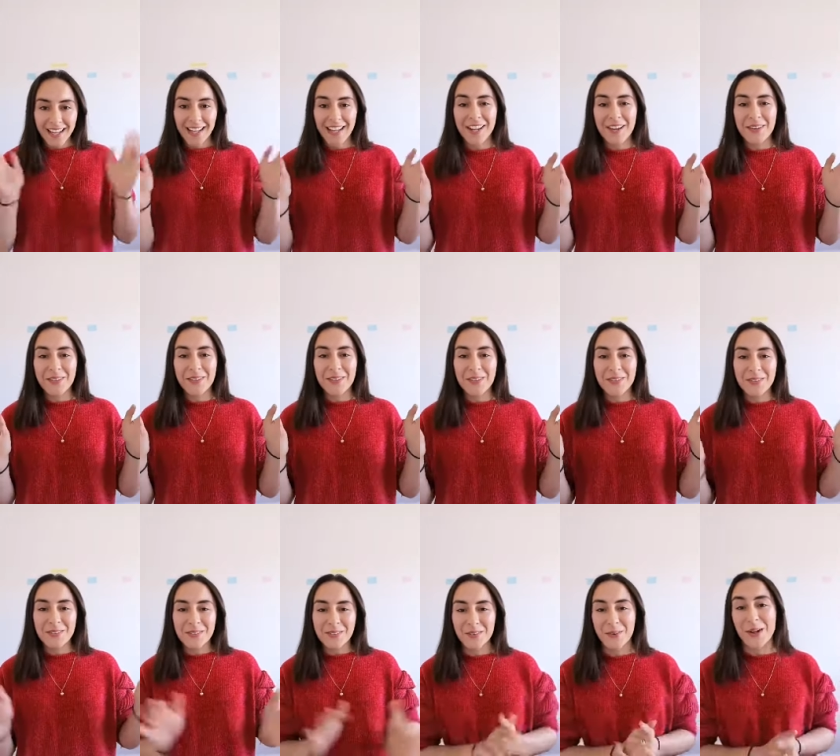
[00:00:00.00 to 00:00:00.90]

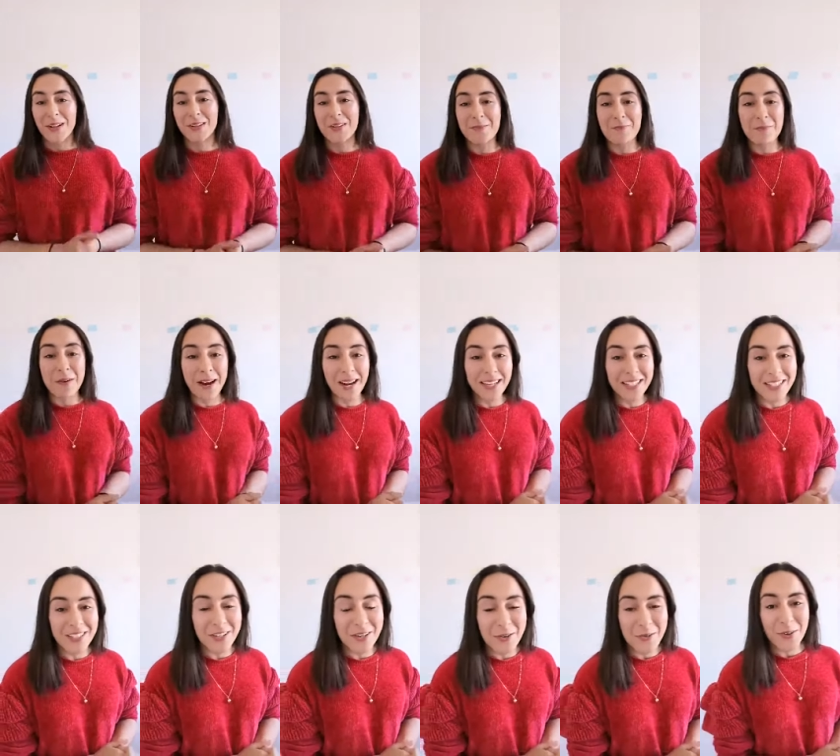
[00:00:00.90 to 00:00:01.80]
Hello, welcome back
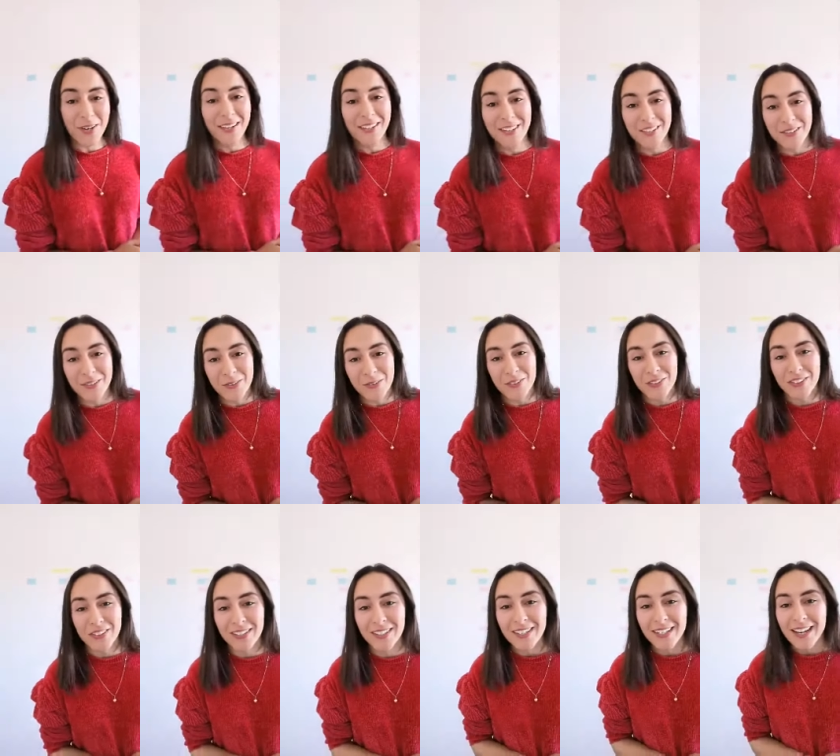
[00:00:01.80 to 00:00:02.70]
to
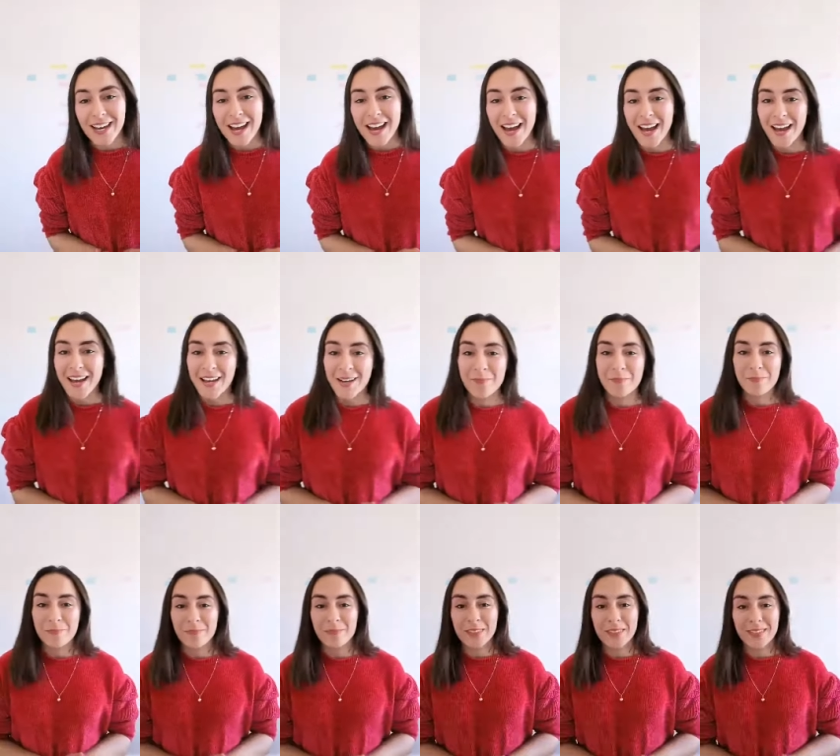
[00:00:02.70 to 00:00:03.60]
another
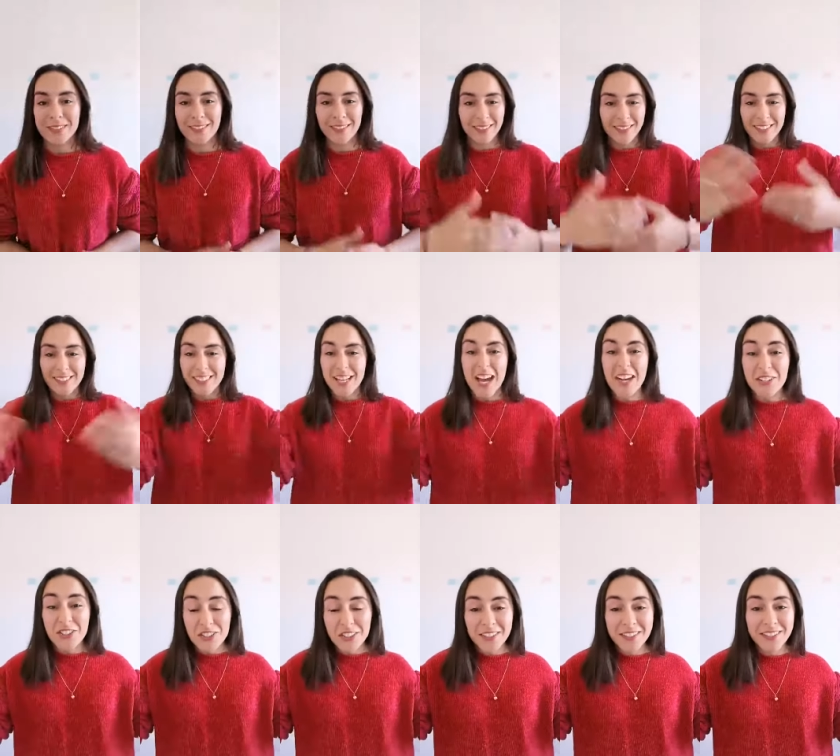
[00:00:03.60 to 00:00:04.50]
um,
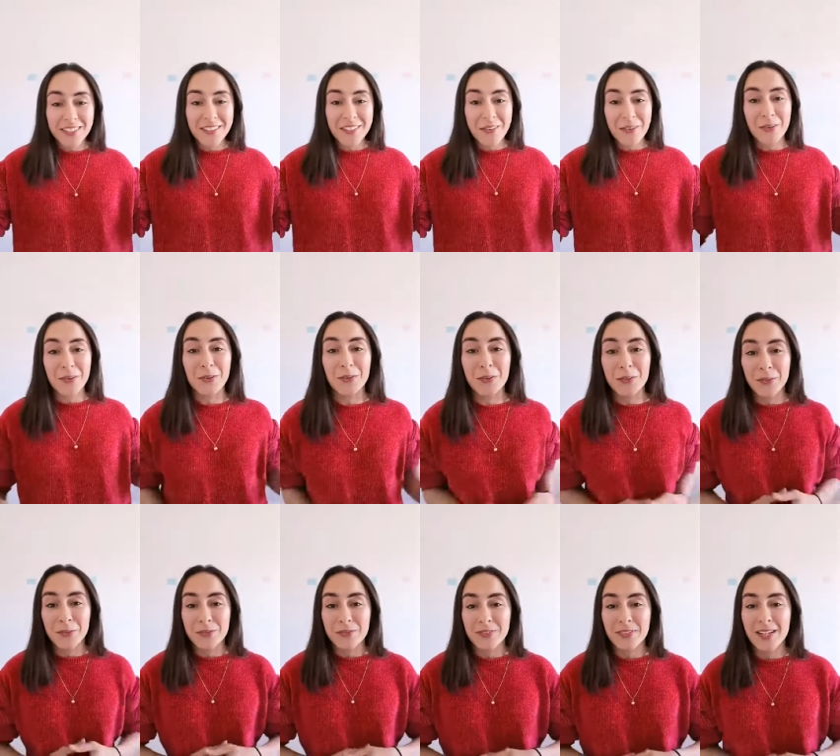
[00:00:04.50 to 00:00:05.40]
session
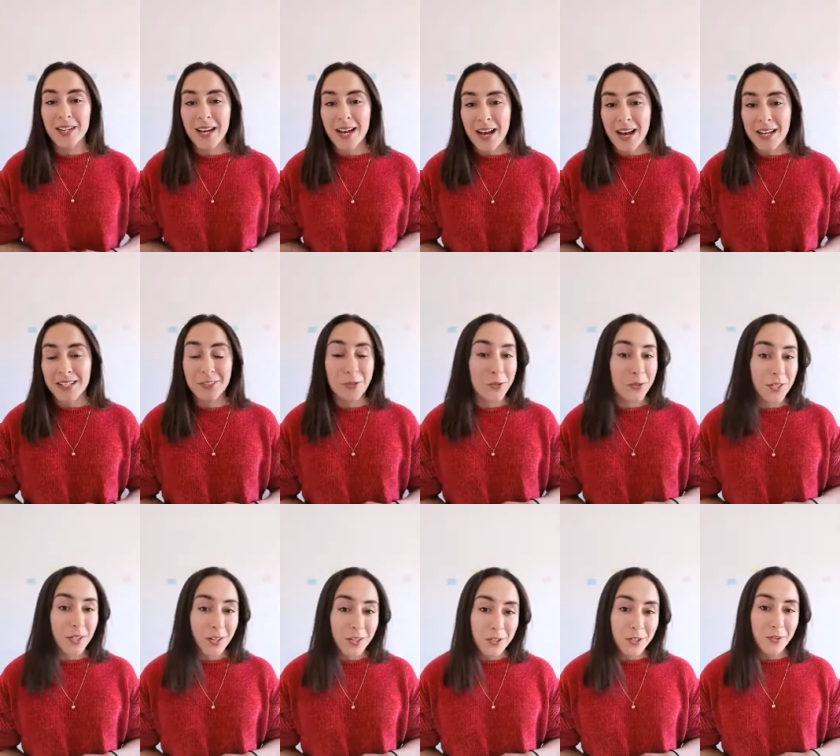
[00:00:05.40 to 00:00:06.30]
of
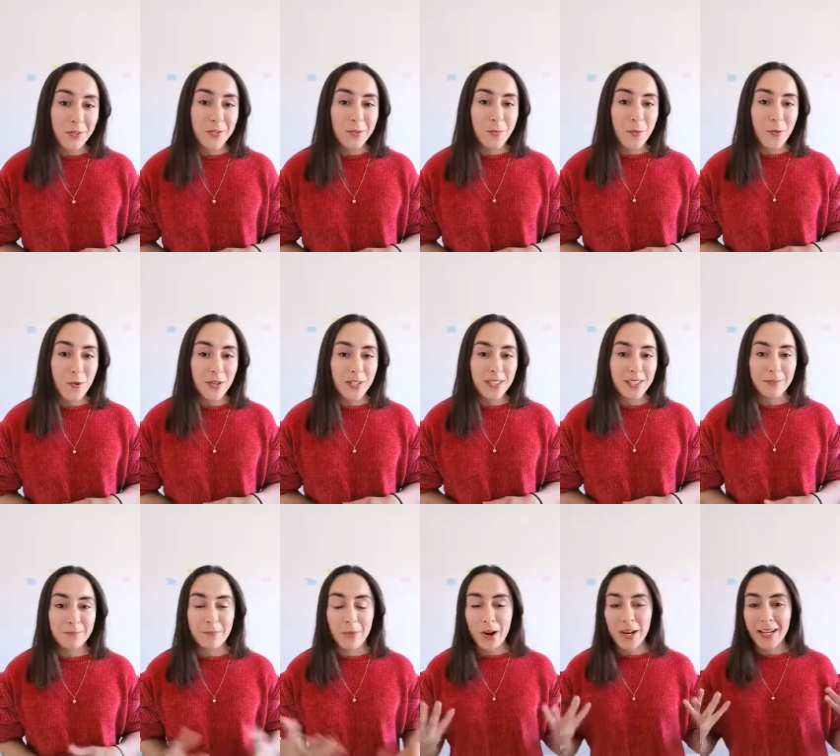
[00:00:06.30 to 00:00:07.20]
Sociology of Sport.
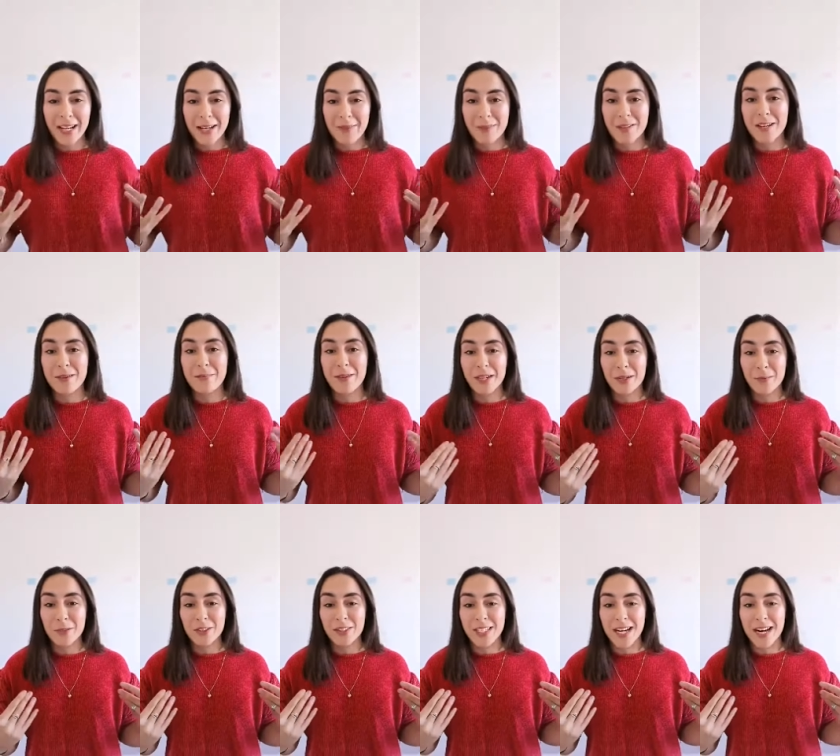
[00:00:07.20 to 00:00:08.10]
My name's Amina
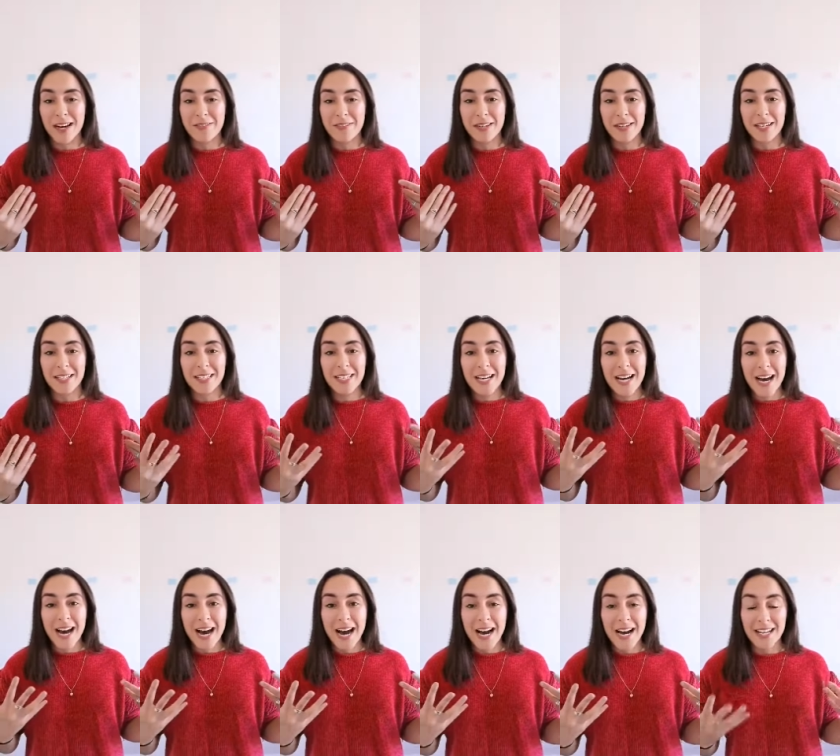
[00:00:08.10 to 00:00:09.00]
Moustafa
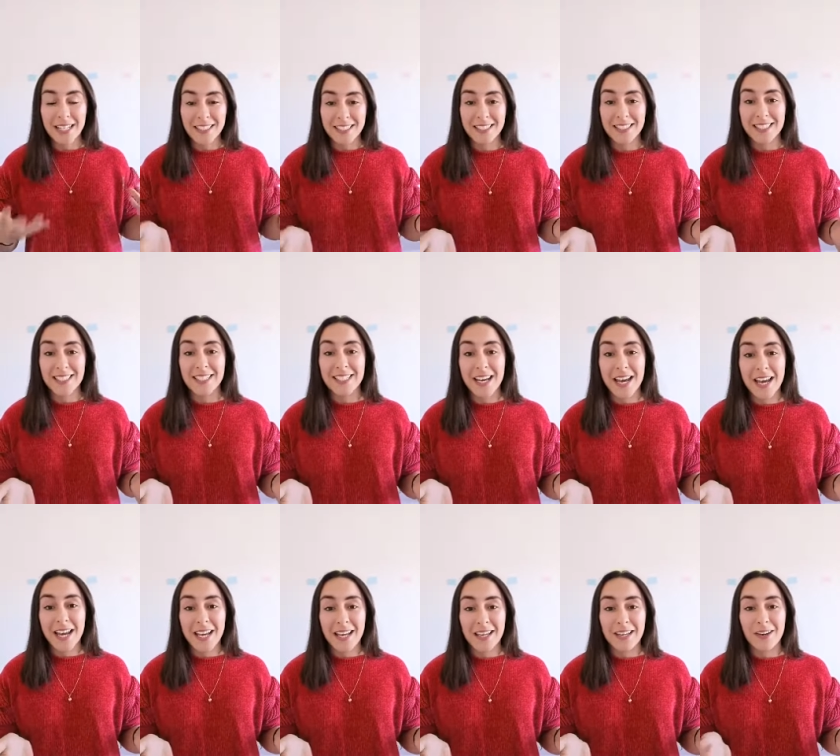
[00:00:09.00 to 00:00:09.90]
and
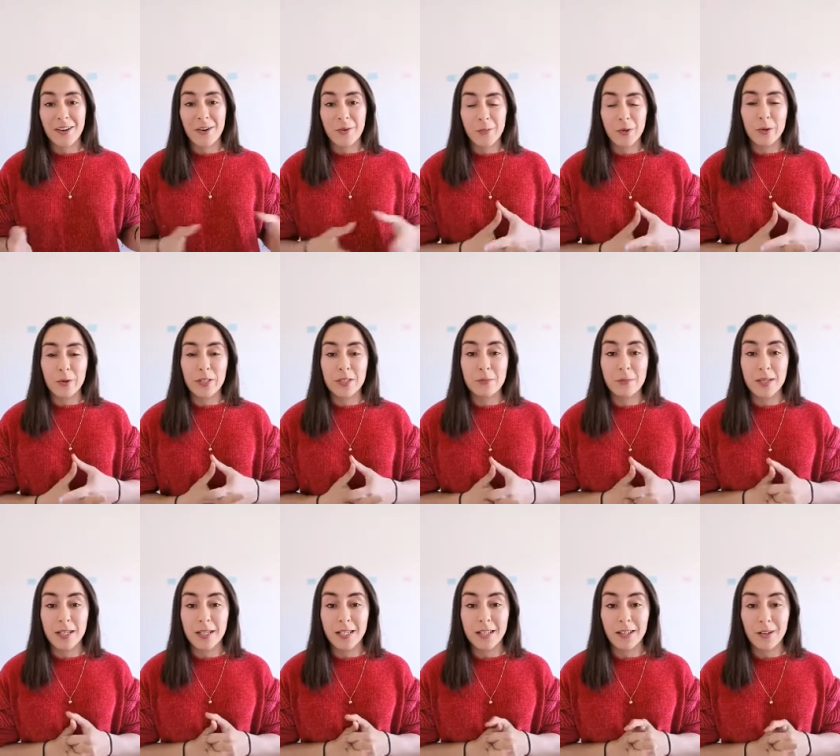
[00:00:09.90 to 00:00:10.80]
today I'm going to
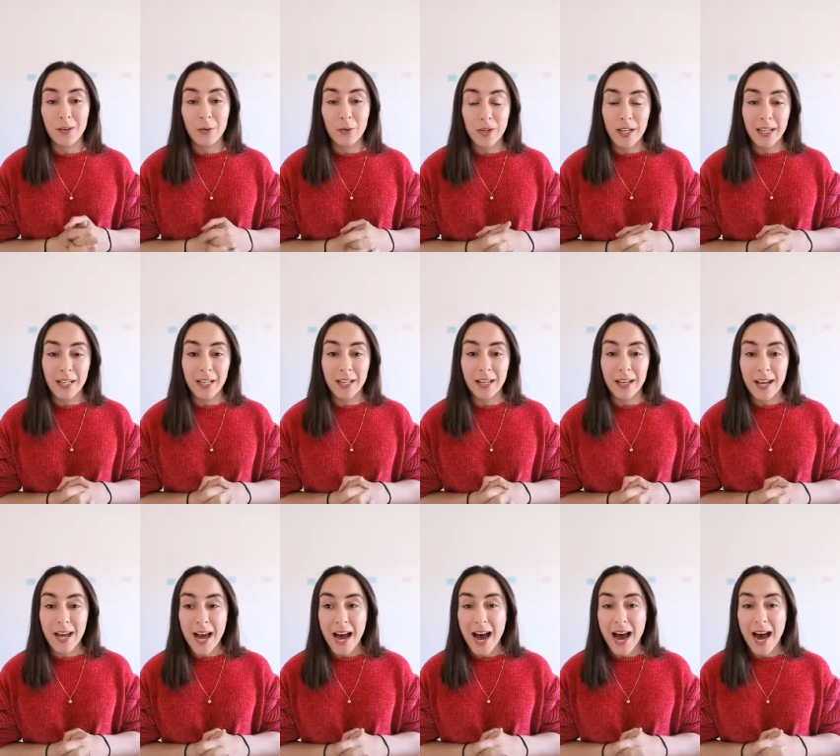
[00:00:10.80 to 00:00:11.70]
be looking
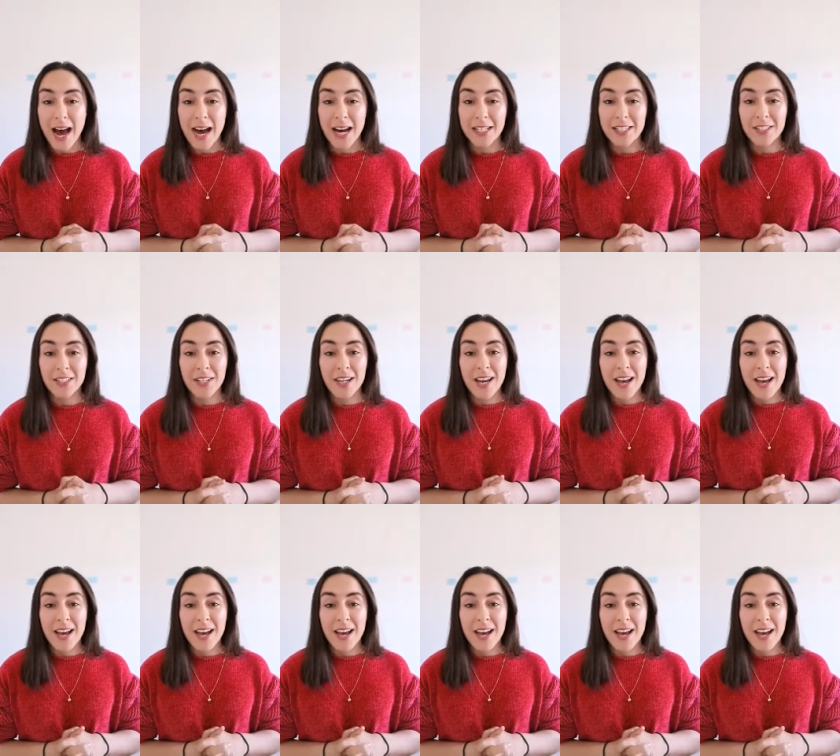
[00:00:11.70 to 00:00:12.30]
at